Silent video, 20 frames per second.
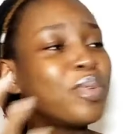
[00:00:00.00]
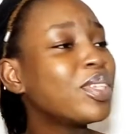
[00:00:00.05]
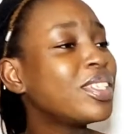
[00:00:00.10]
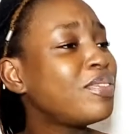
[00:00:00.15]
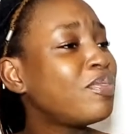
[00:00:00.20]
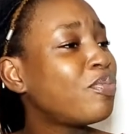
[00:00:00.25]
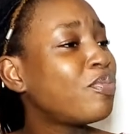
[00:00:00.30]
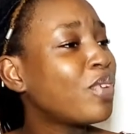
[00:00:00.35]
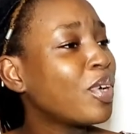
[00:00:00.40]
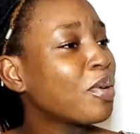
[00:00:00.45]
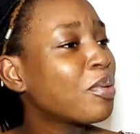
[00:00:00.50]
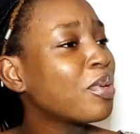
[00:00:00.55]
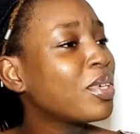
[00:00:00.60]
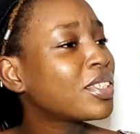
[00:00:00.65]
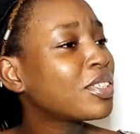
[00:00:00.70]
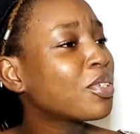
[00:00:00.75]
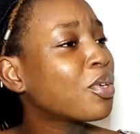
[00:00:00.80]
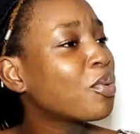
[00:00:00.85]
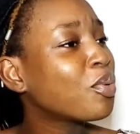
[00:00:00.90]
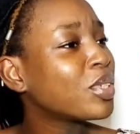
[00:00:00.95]
What
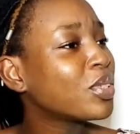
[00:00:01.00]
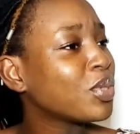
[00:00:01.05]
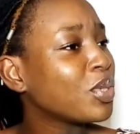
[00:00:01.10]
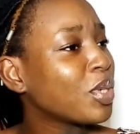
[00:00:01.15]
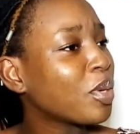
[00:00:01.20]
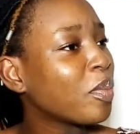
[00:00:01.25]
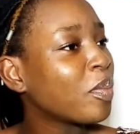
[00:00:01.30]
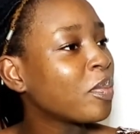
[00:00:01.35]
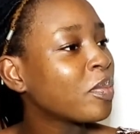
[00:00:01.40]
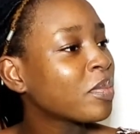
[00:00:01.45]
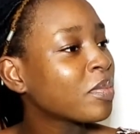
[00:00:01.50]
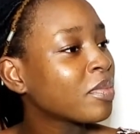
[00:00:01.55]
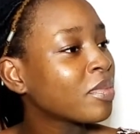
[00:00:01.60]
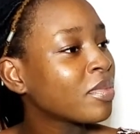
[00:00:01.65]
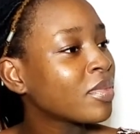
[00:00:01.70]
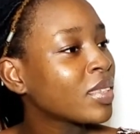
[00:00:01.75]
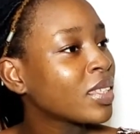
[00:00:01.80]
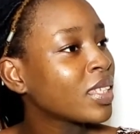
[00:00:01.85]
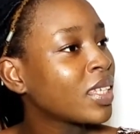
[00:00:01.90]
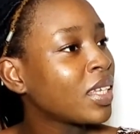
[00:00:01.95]
song was in your mind?
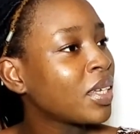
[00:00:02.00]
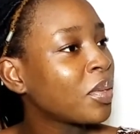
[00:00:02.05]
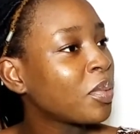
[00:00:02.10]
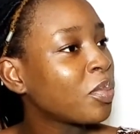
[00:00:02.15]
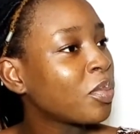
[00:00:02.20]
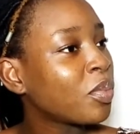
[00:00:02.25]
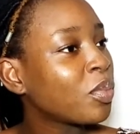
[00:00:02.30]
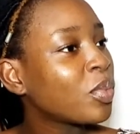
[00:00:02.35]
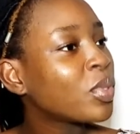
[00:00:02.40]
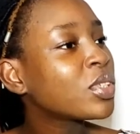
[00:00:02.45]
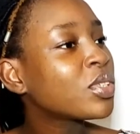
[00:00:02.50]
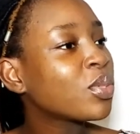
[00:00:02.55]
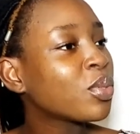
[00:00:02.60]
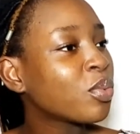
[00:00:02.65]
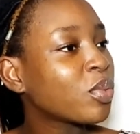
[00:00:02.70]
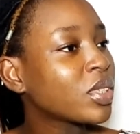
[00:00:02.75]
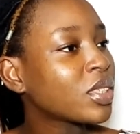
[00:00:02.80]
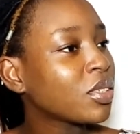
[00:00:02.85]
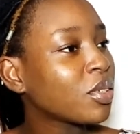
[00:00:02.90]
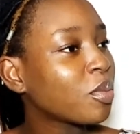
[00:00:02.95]
What song
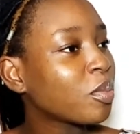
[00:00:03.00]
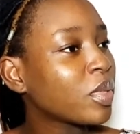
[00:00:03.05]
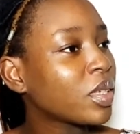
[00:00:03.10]
was in